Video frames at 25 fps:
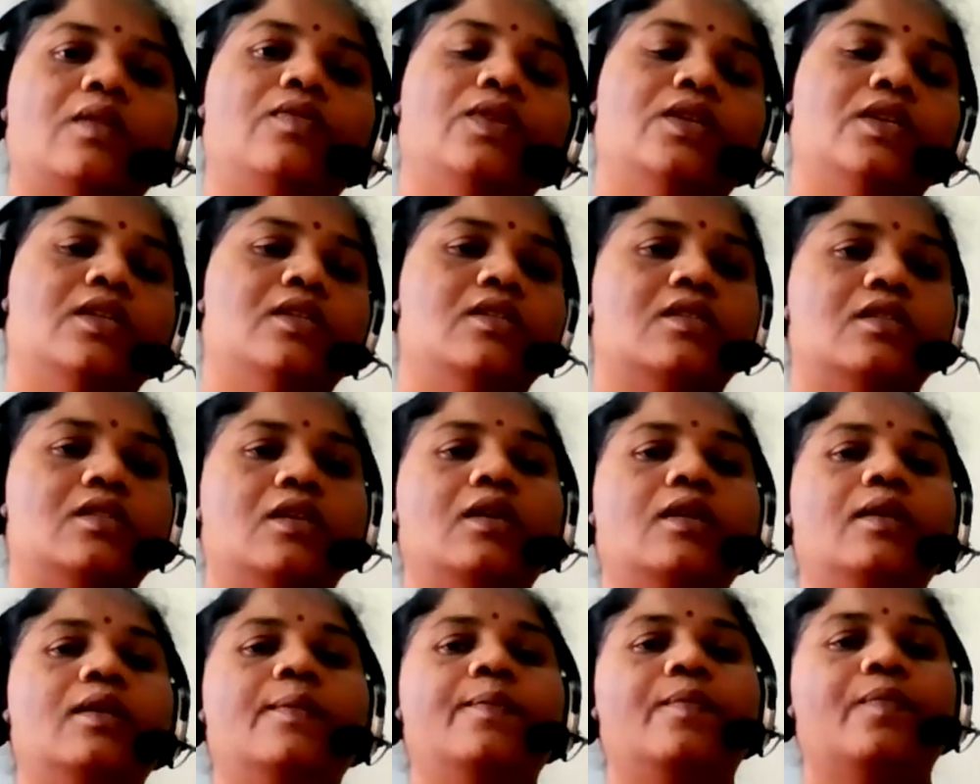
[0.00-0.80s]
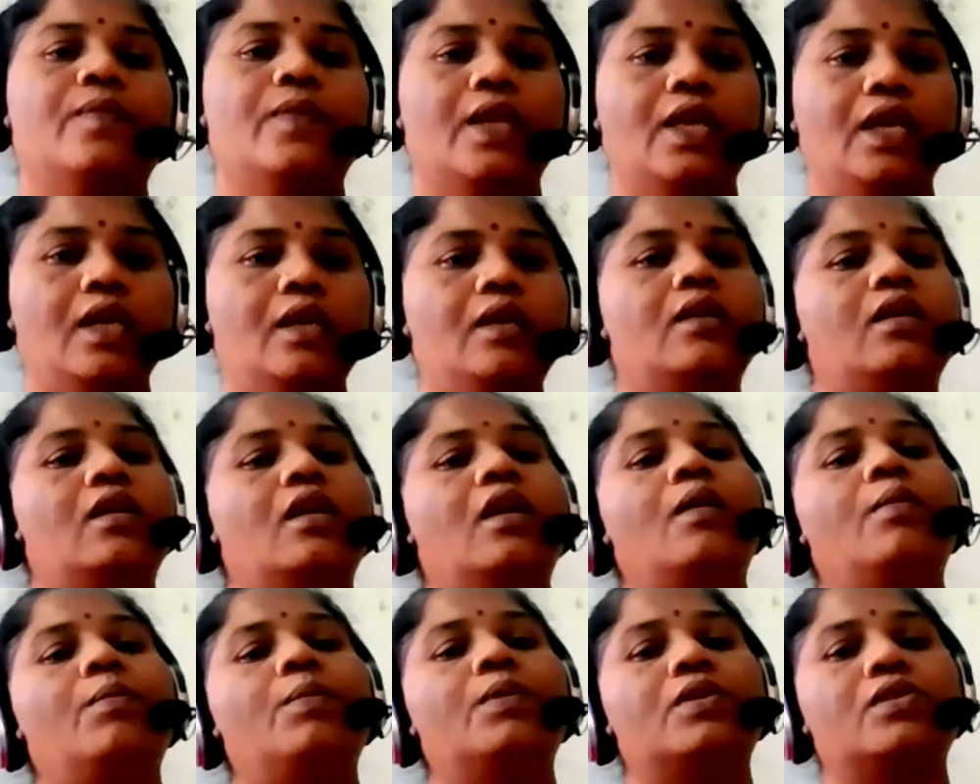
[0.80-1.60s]
It is the
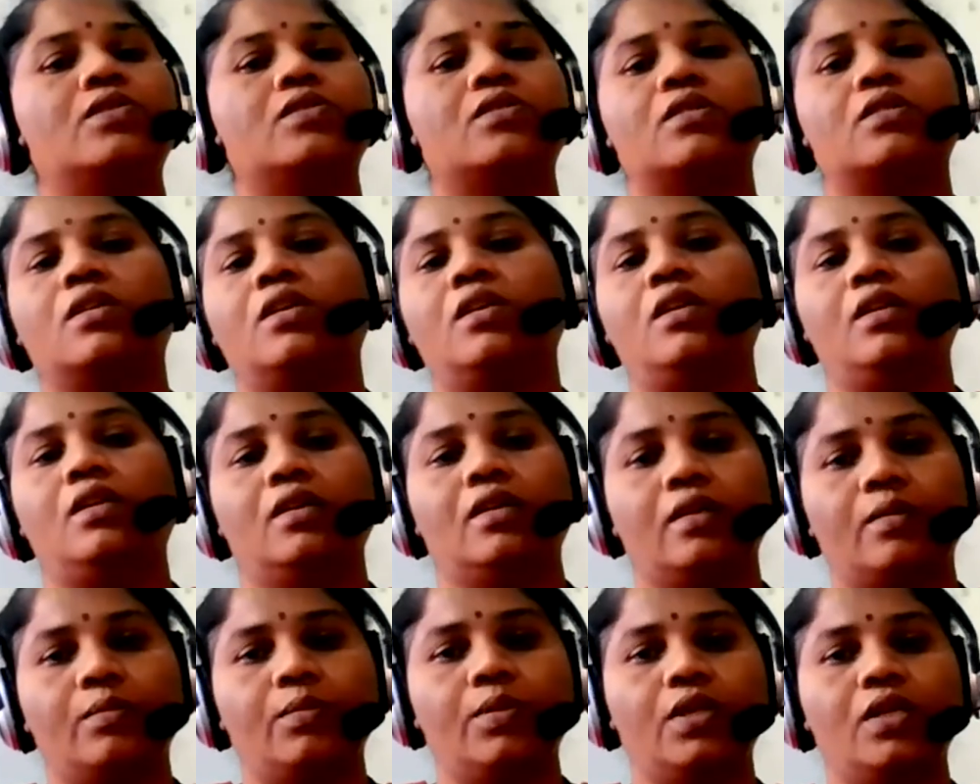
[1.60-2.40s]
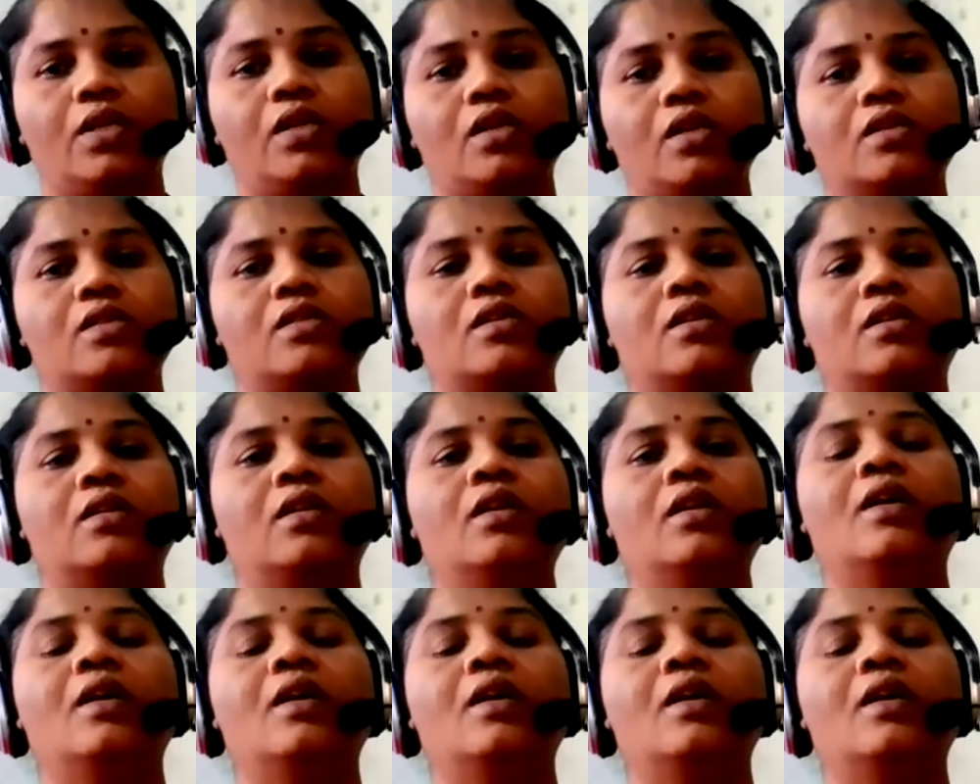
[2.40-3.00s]
intrapersonal communication.